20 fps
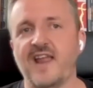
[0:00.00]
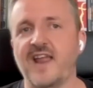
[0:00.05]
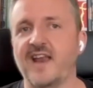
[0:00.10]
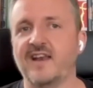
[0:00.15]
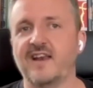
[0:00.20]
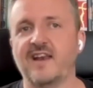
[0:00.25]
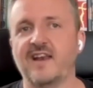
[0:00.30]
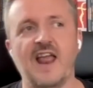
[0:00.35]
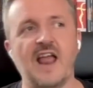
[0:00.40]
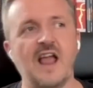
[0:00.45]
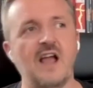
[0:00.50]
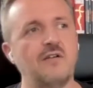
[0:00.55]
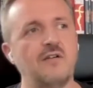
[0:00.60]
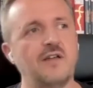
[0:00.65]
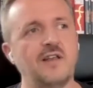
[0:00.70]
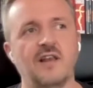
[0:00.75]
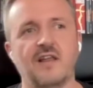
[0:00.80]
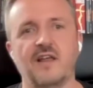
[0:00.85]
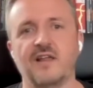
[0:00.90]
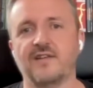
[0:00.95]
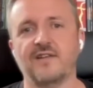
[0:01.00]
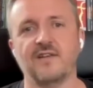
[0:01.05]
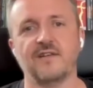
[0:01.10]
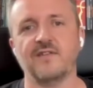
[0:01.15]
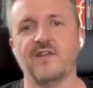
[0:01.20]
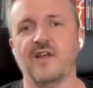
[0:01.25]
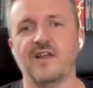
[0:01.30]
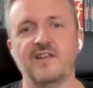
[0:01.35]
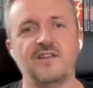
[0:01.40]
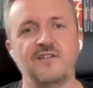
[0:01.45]
in and out in like sort
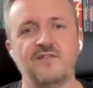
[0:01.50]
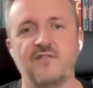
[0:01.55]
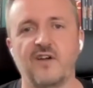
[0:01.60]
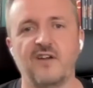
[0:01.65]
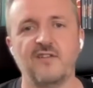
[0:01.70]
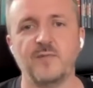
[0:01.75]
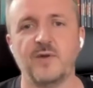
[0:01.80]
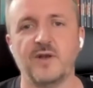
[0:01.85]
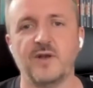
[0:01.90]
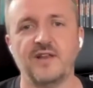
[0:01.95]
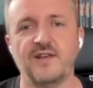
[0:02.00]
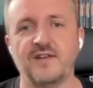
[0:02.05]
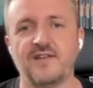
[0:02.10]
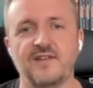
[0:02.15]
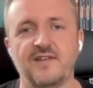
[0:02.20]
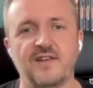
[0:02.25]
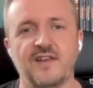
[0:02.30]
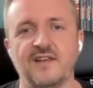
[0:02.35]
of 95 minutes.